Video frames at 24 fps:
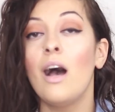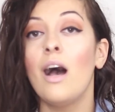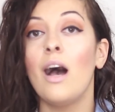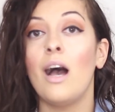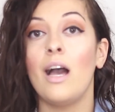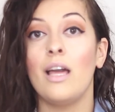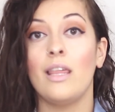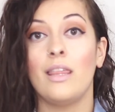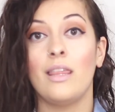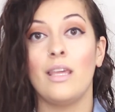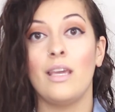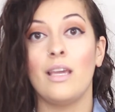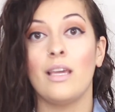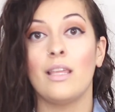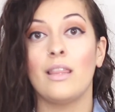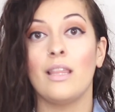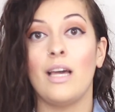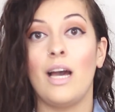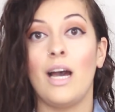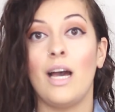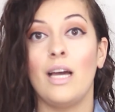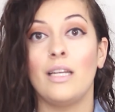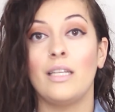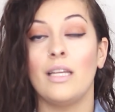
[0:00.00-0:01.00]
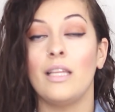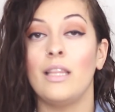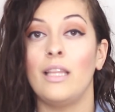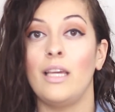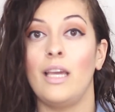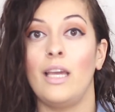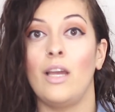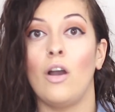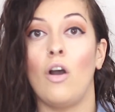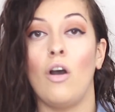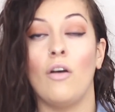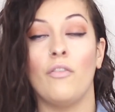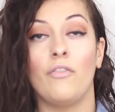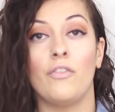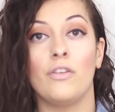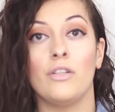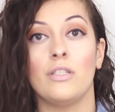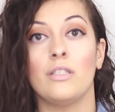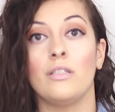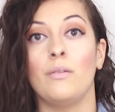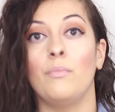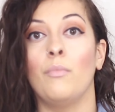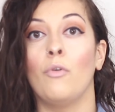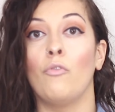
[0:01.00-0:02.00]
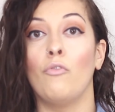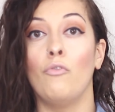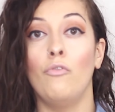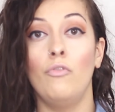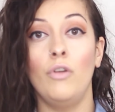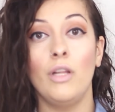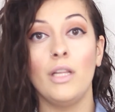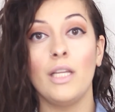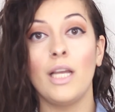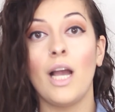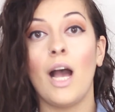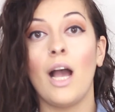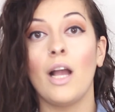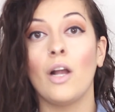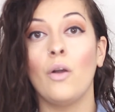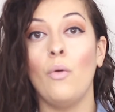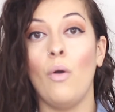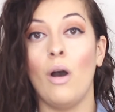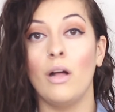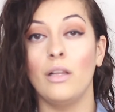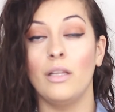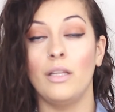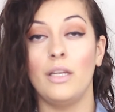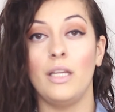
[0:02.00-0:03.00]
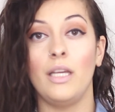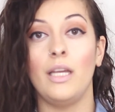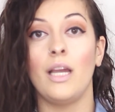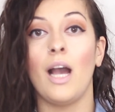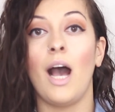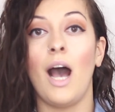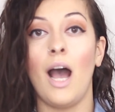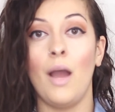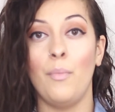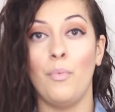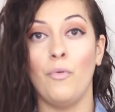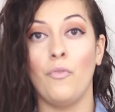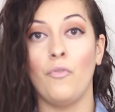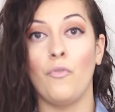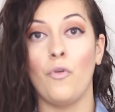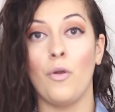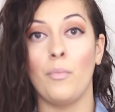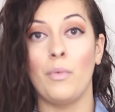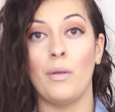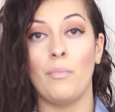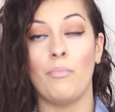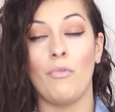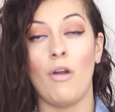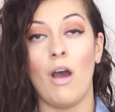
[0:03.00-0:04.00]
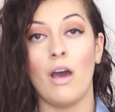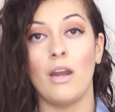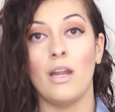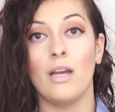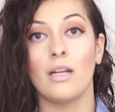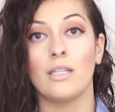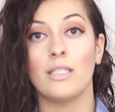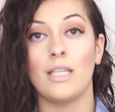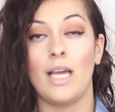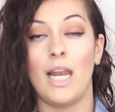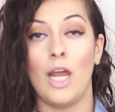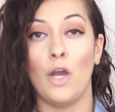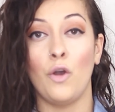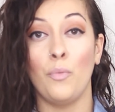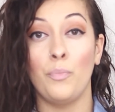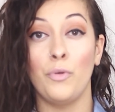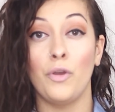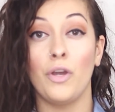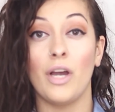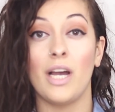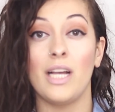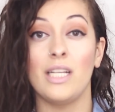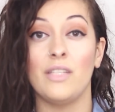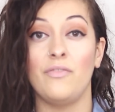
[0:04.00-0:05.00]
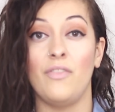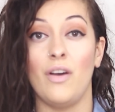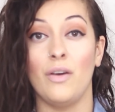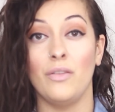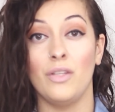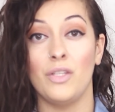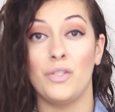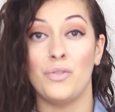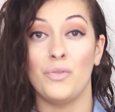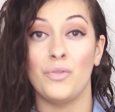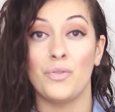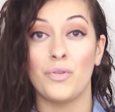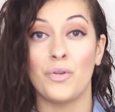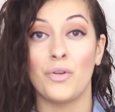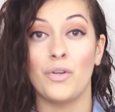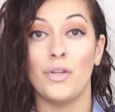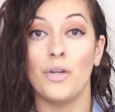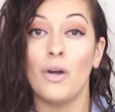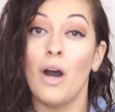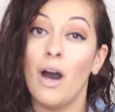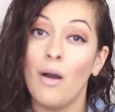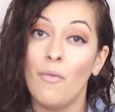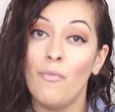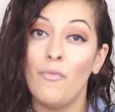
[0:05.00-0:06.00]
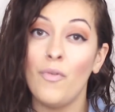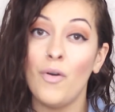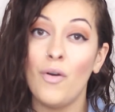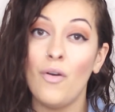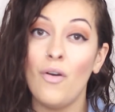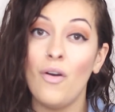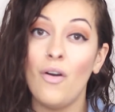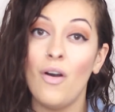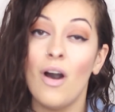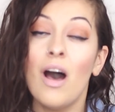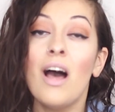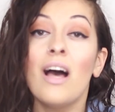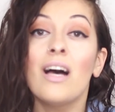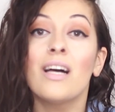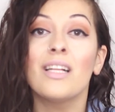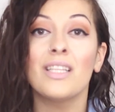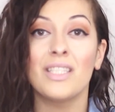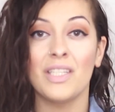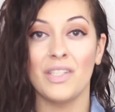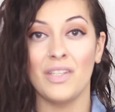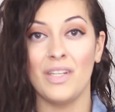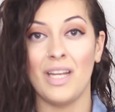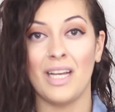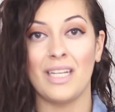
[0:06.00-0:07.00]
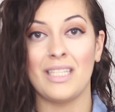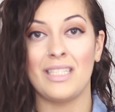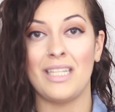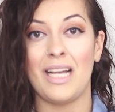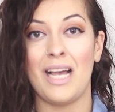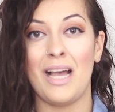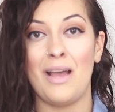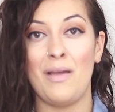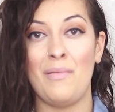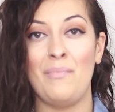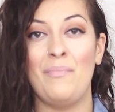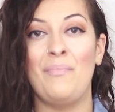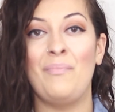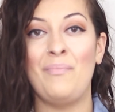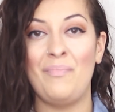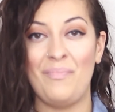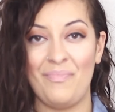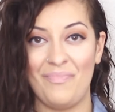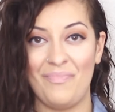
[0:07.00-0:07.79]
I think that they offer some really high quality, high performing products, and I hope you guys found this tutorial helpful. Until next time.